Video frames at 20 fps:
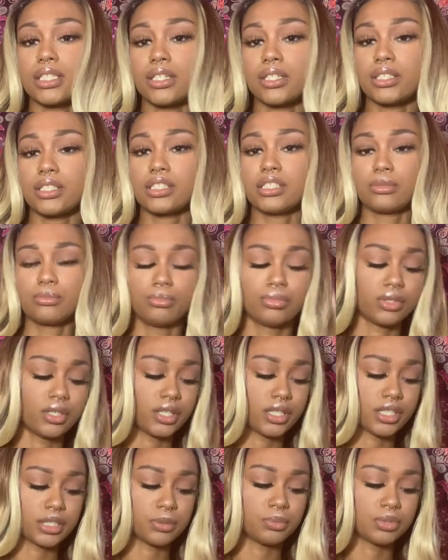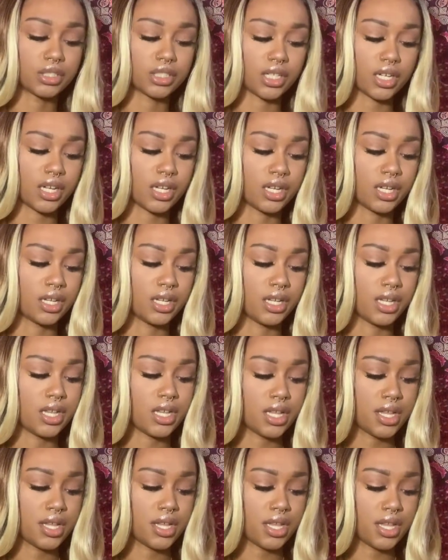on this brush, but y'all,
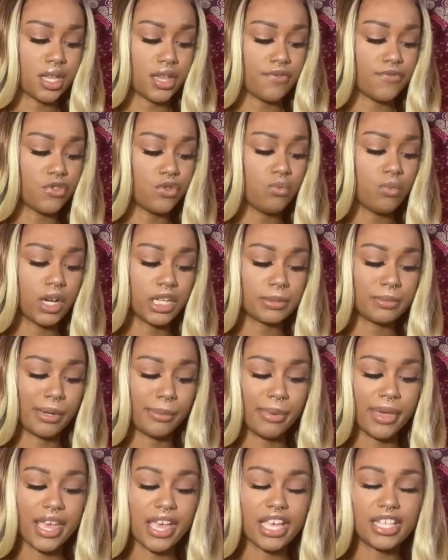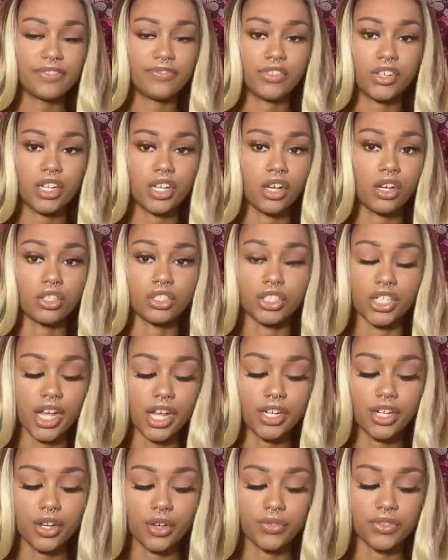you watch my past videos, y'all
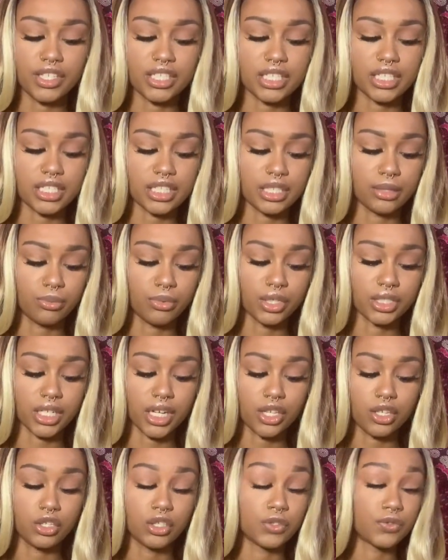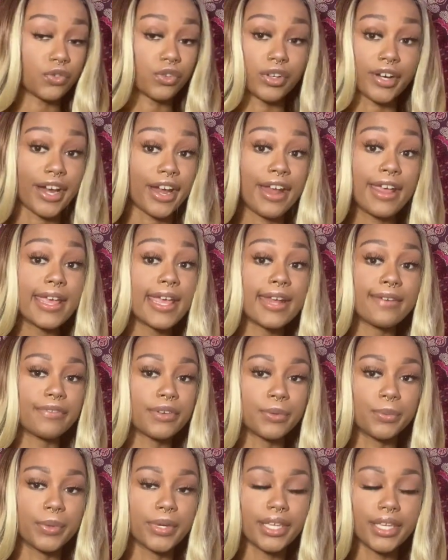know this is the brush I use for every
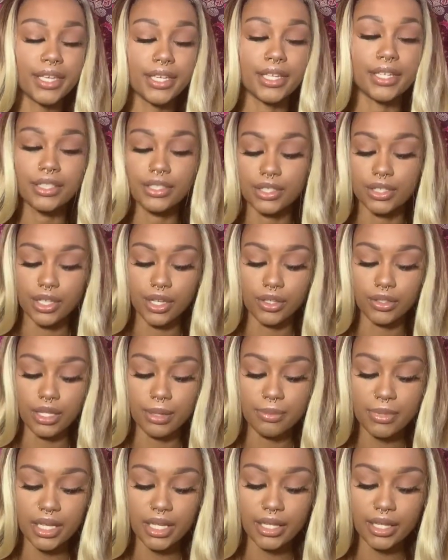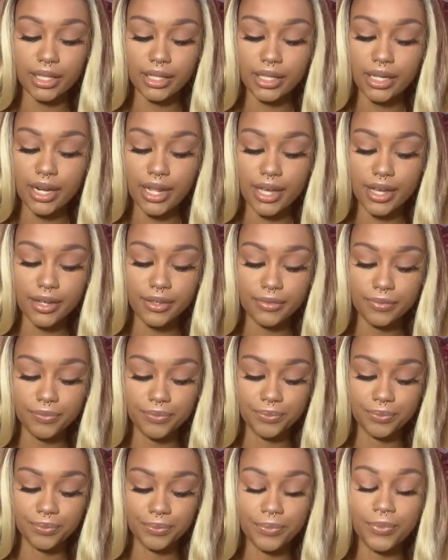wig. So let me clean it out,
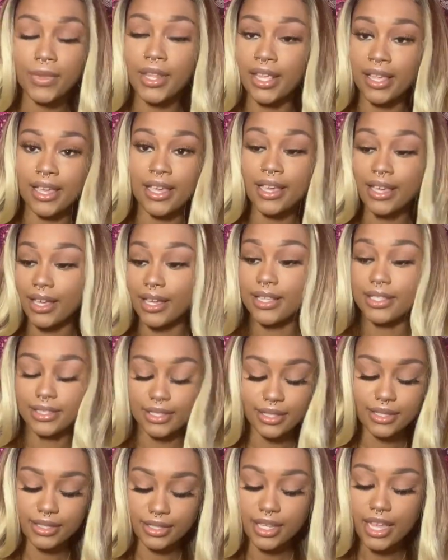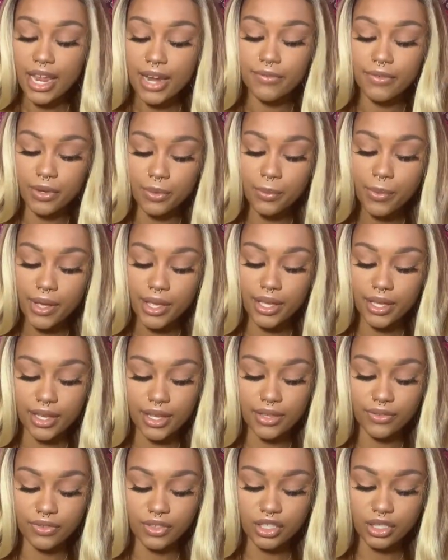because it's every wig
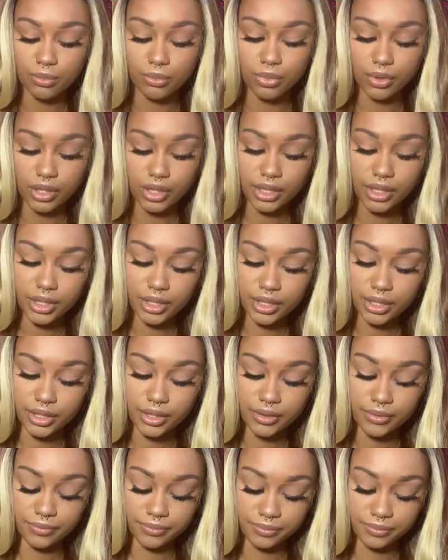in this brush.